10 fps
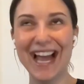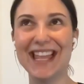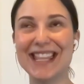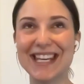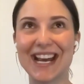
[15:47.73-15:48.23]

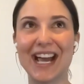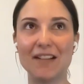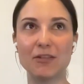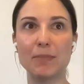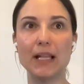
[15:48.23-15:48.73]
And then I
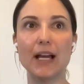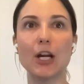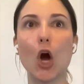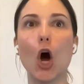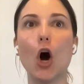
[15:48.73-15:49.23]
have to be like,
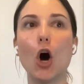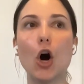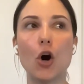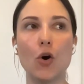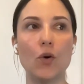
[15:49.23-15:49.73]

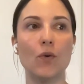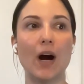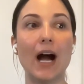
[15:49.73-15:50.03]
oh,